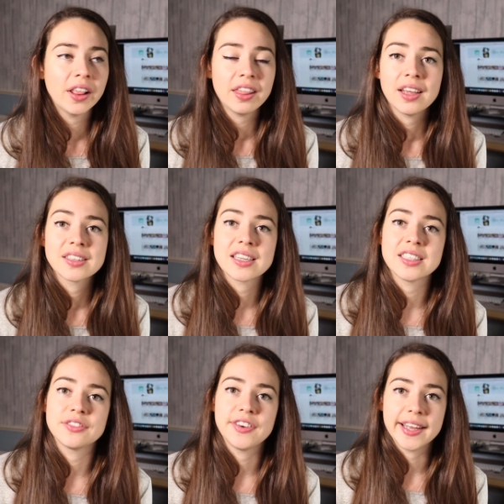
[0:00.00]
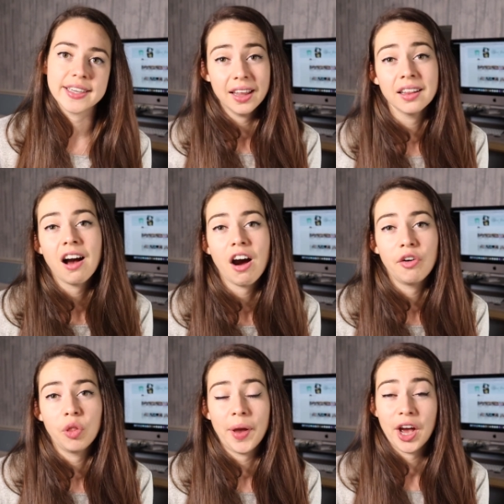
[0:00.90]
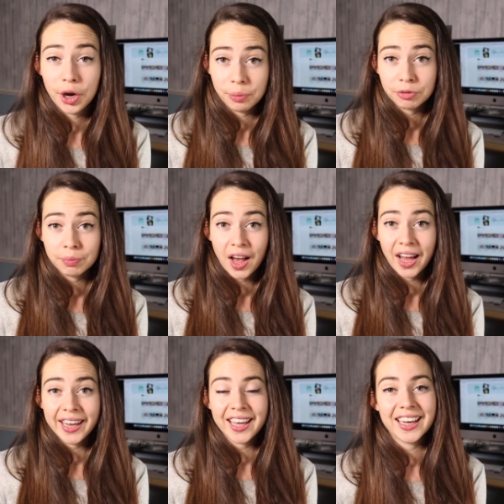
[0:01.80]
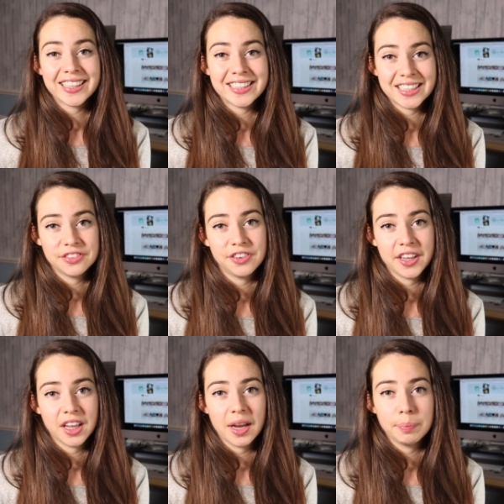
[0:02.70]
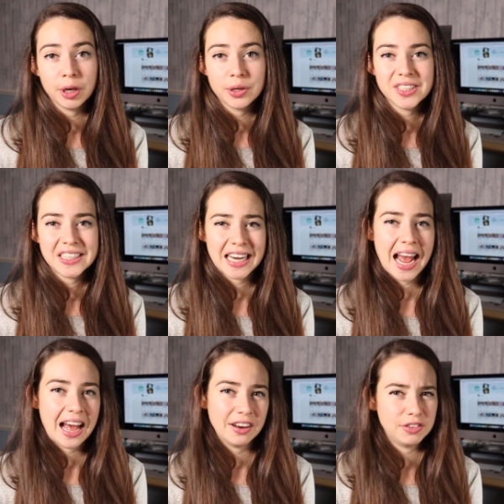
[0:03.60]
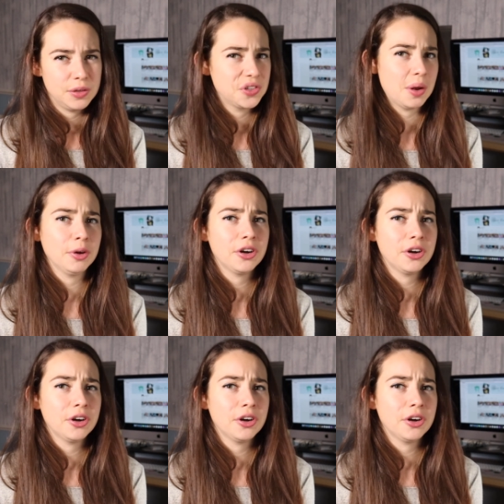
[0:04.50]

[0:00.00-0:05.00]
of the things I did find in the car on the way home from the hike, I did find that I bloated and had a few stomach